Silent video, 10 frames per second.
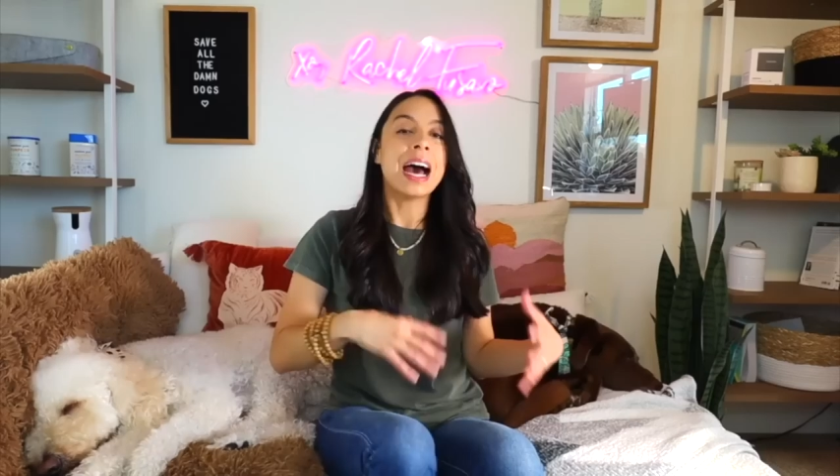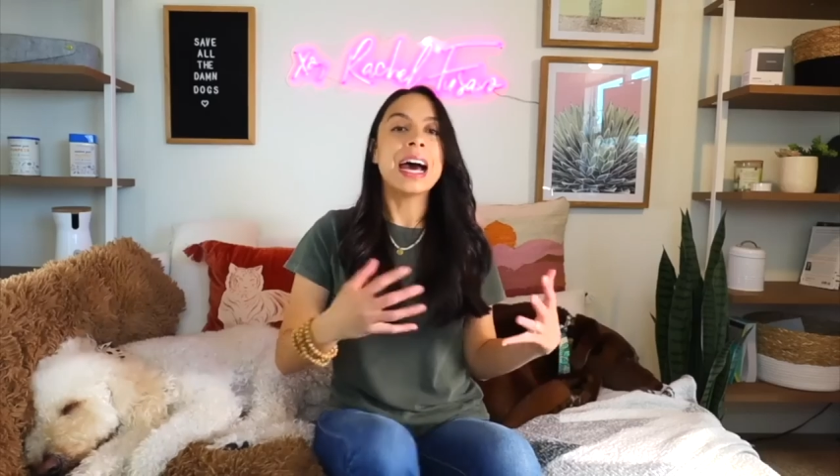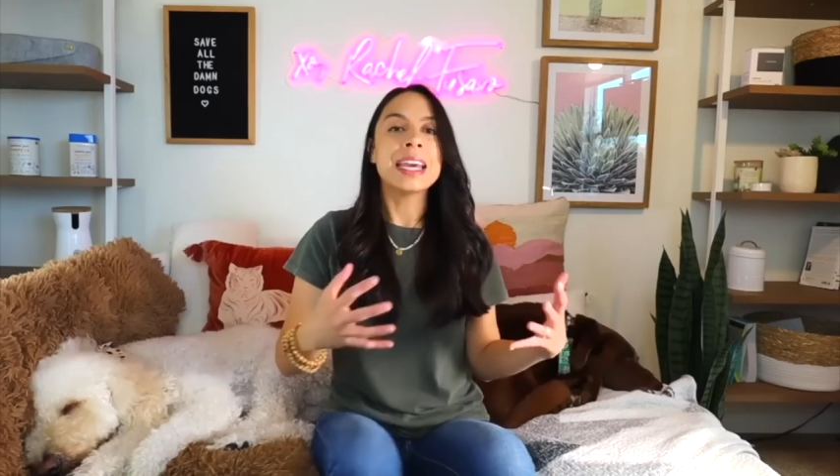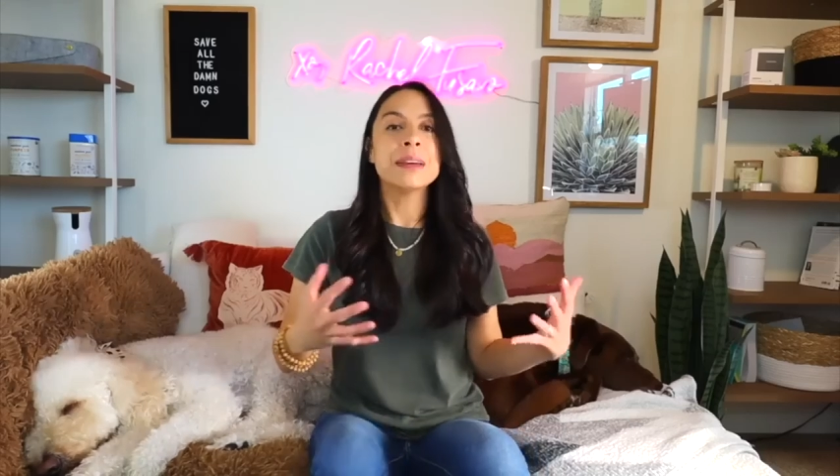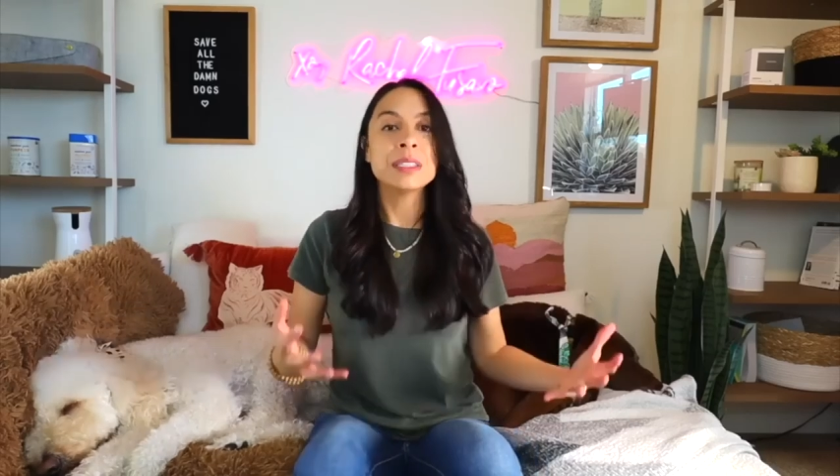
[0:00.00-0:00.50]

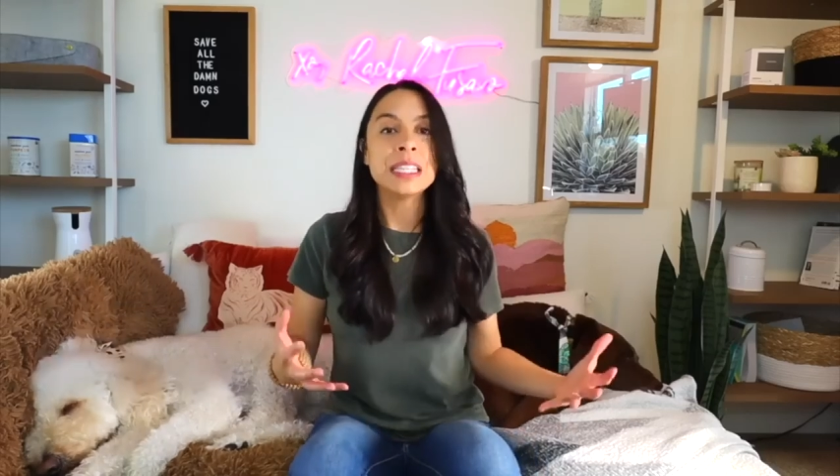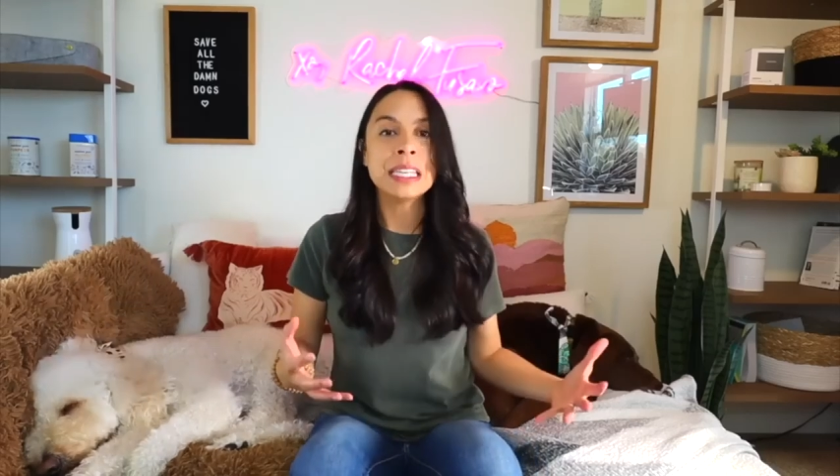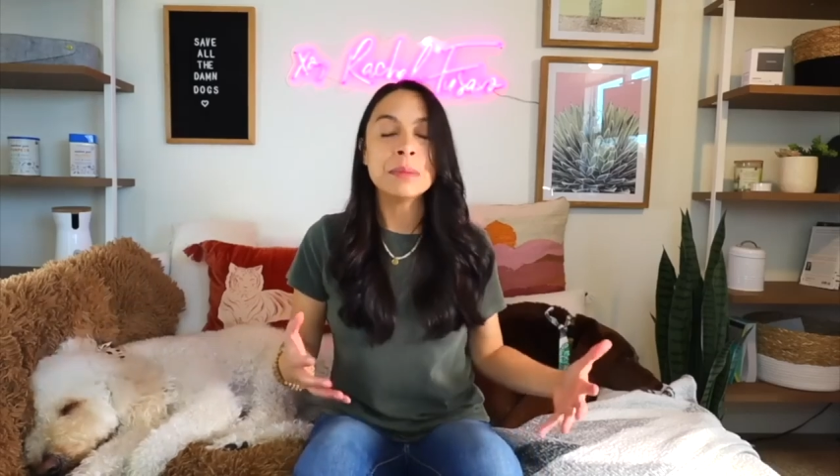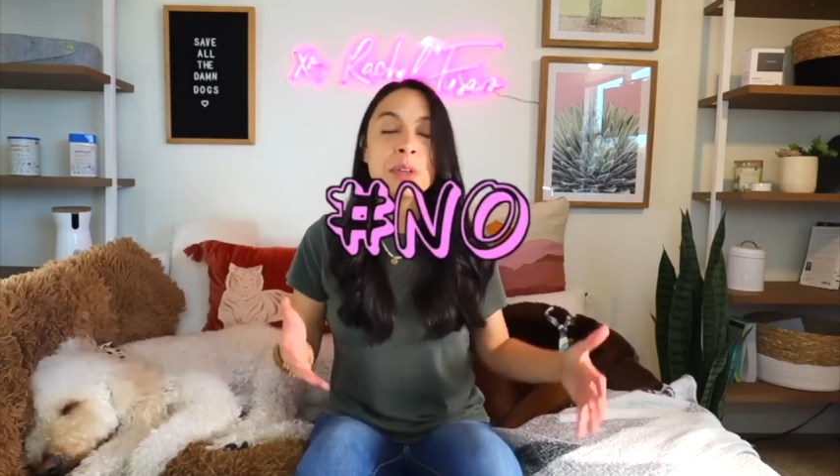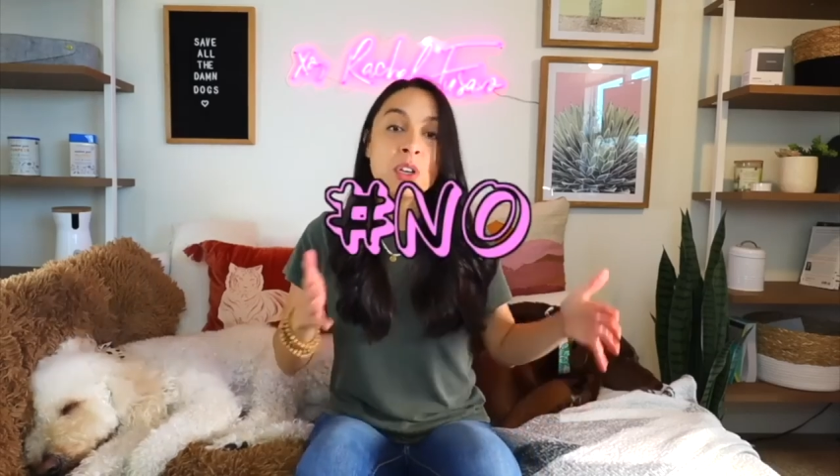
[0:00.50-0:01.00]
I am
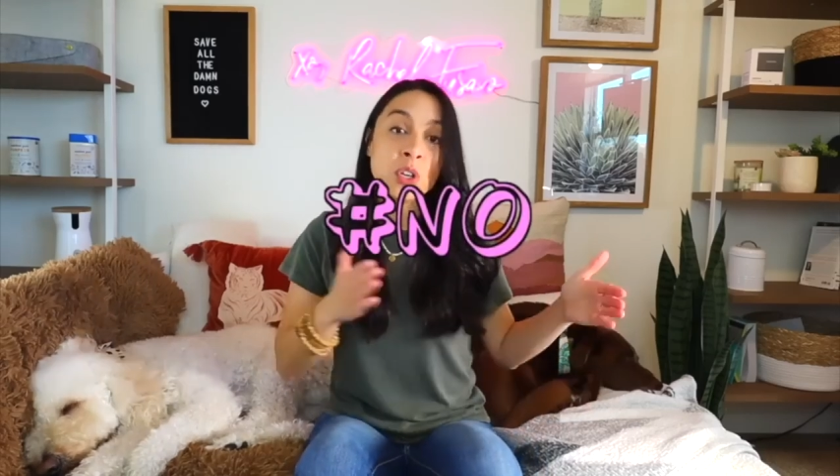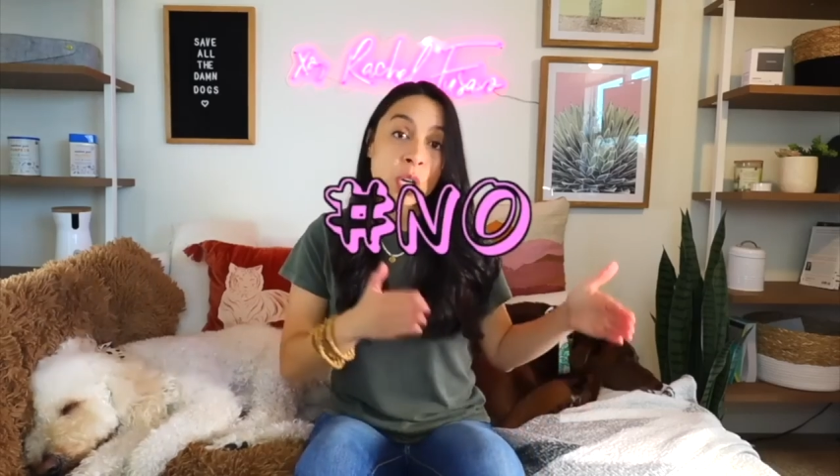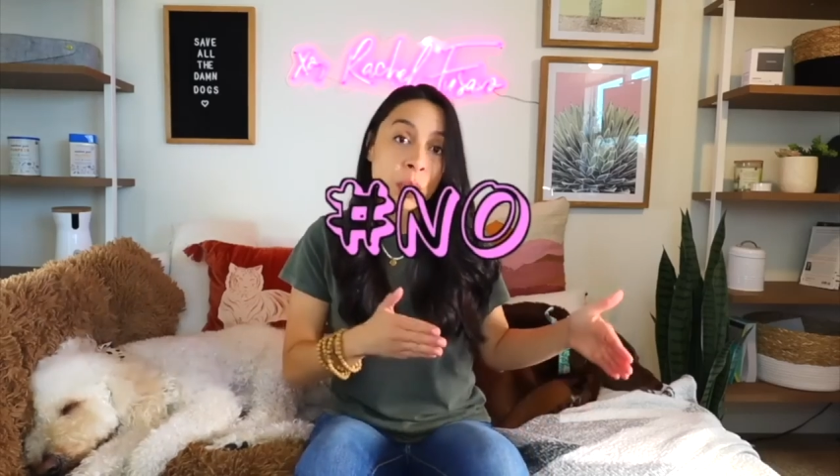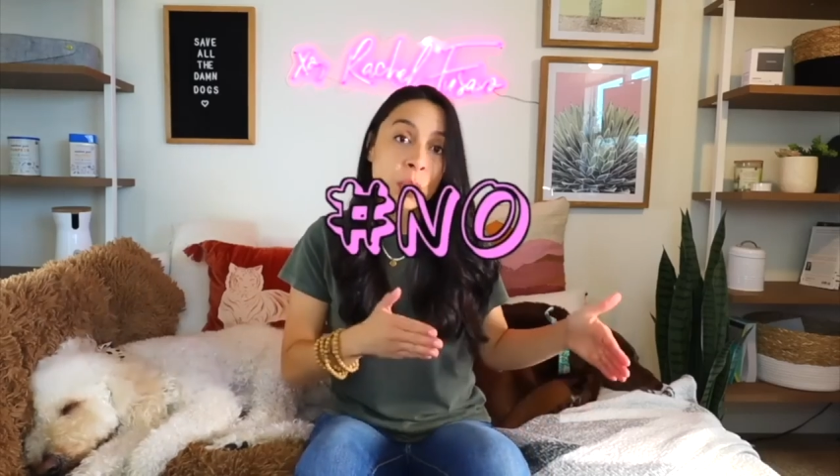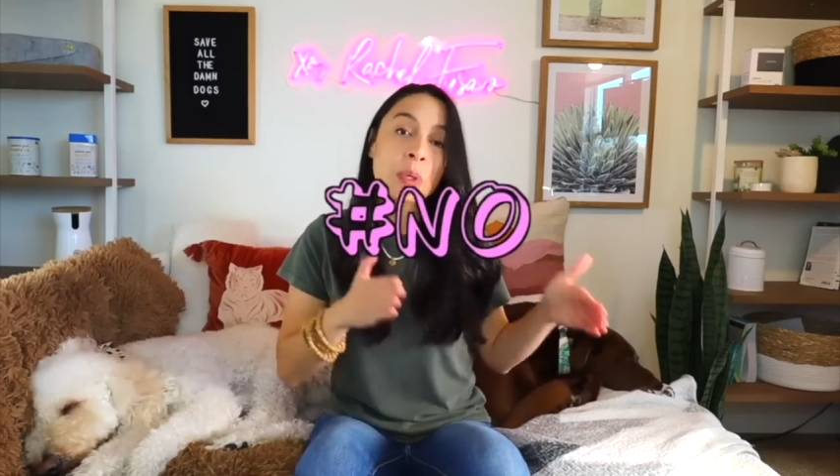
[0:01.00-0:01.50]
team
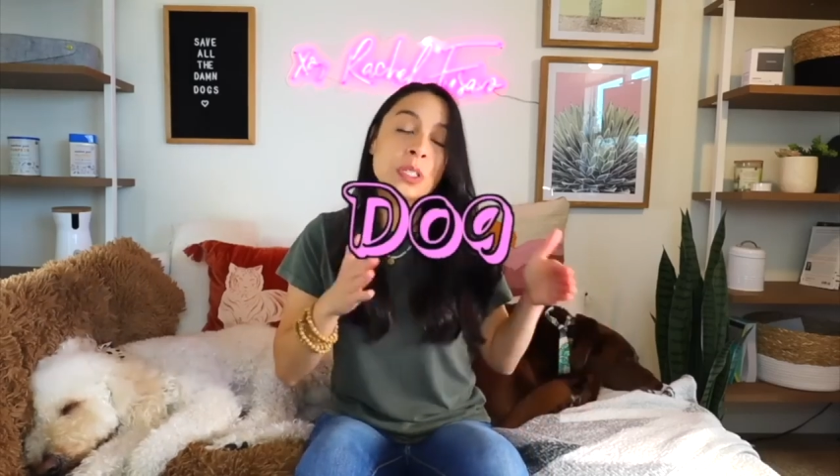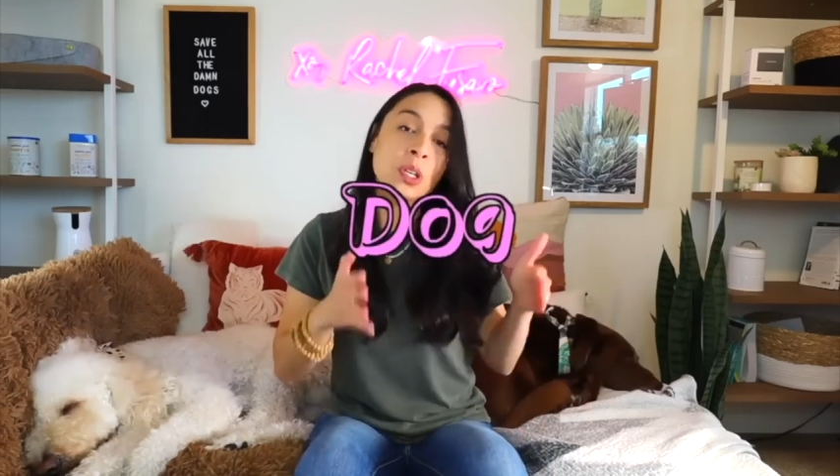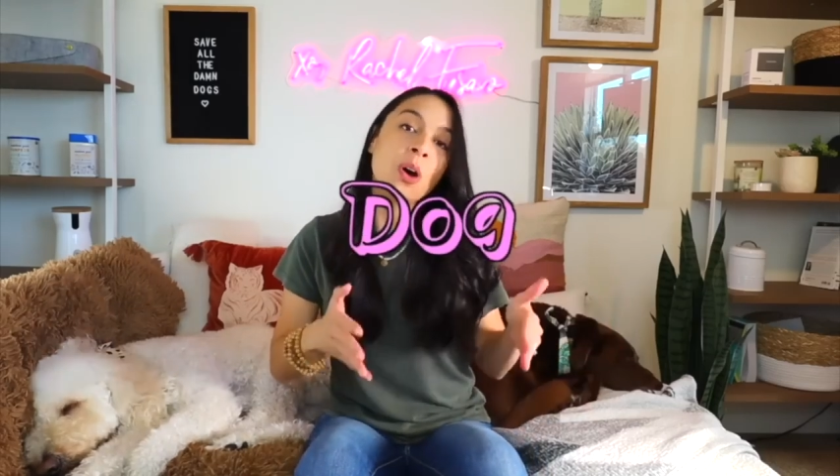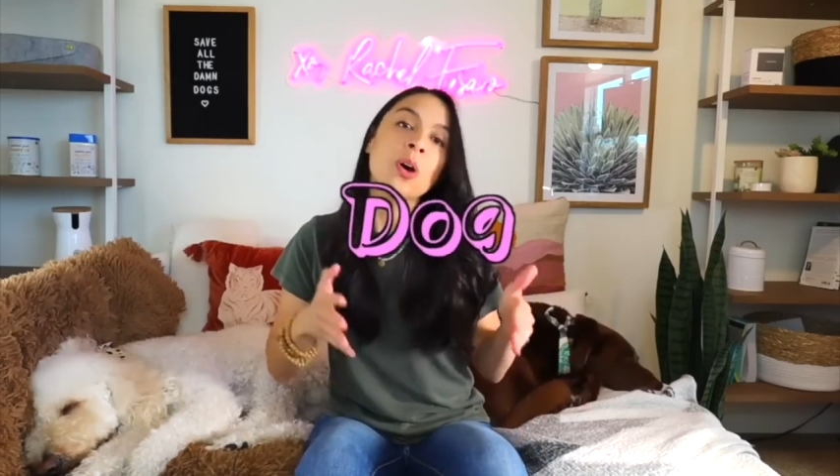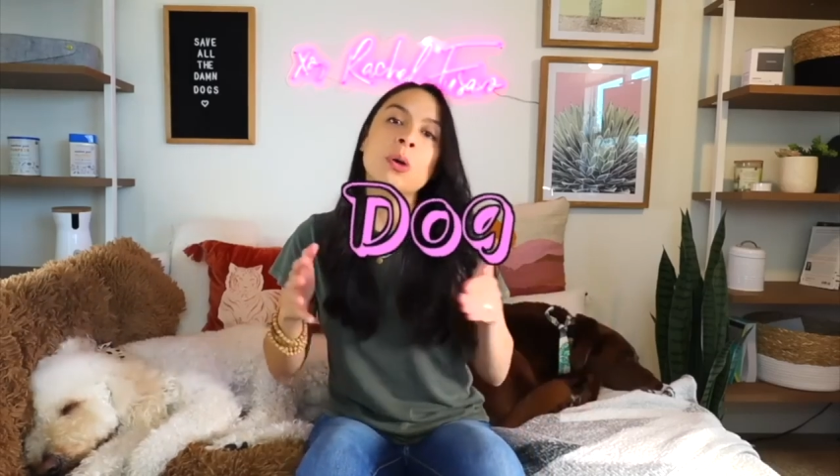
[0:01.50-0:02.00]
no
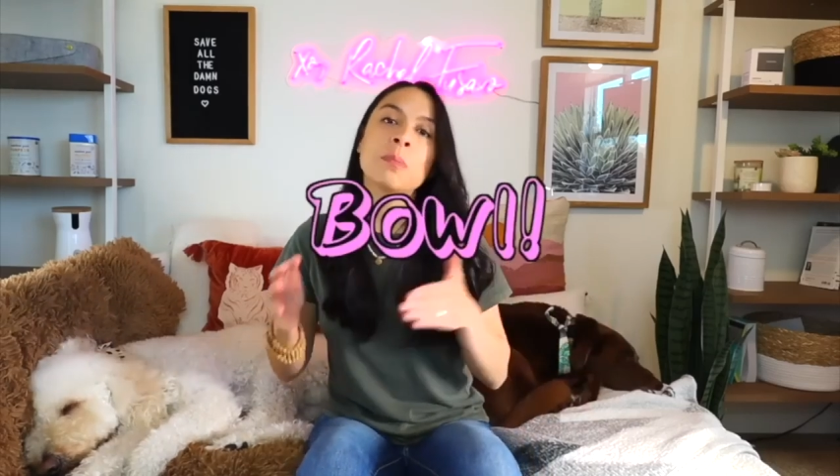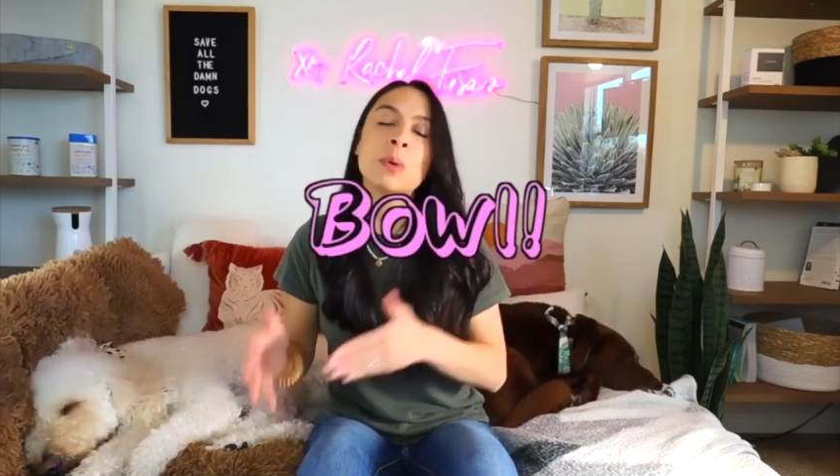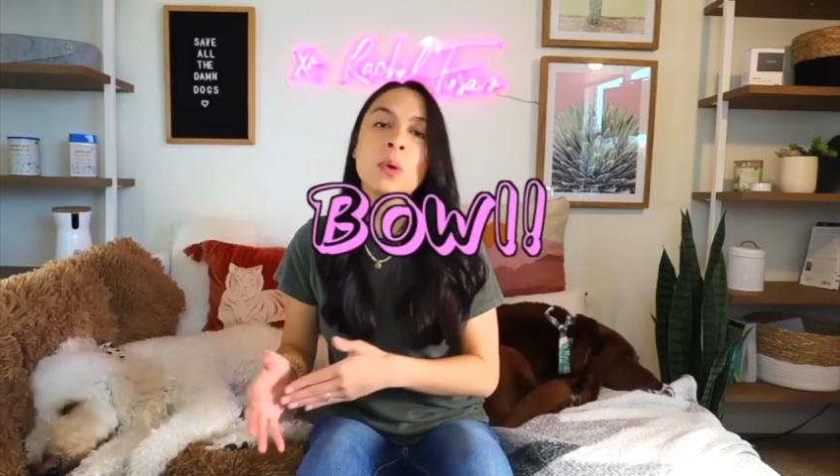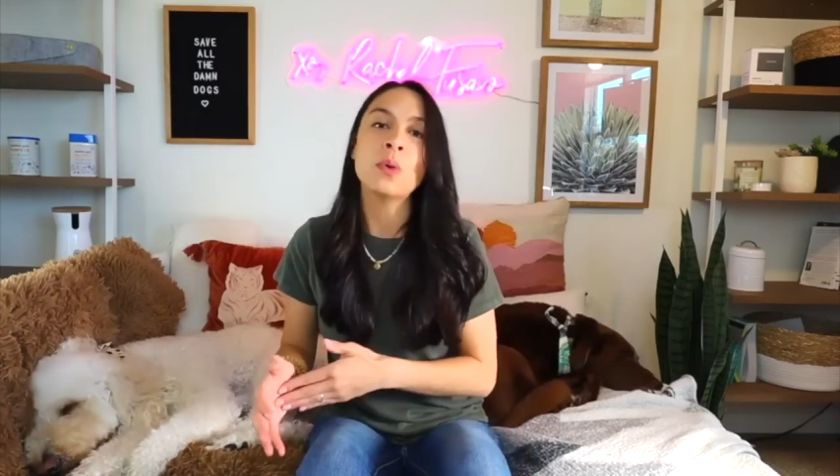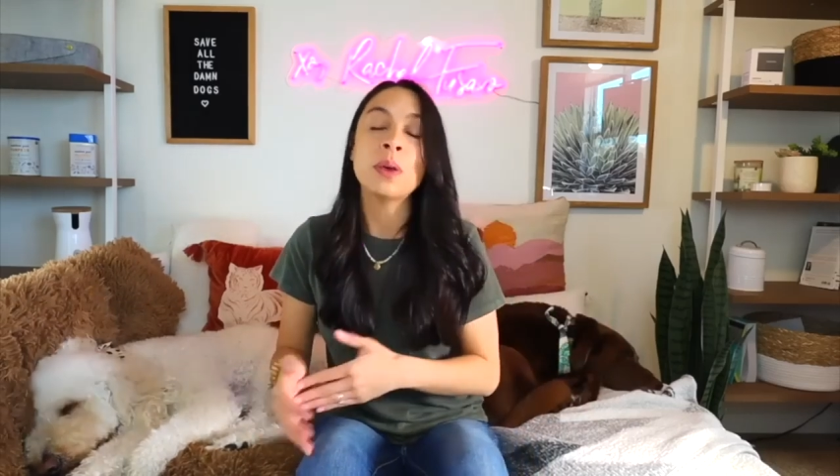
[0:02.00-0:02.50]
dog
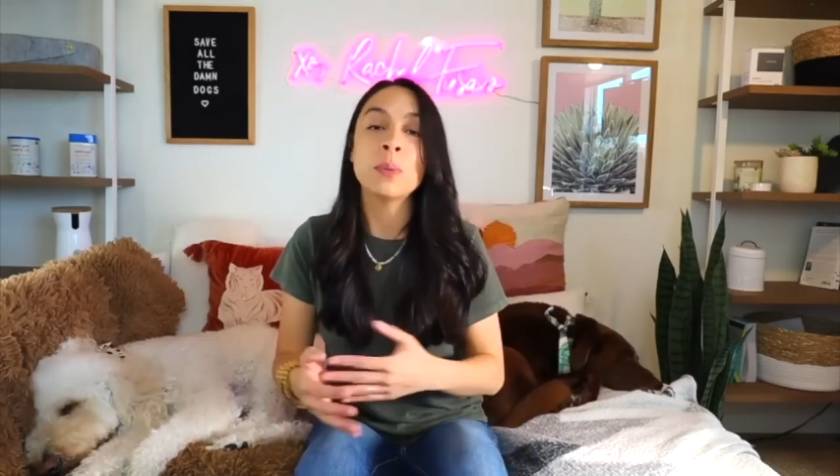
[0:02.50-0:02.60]
bowl.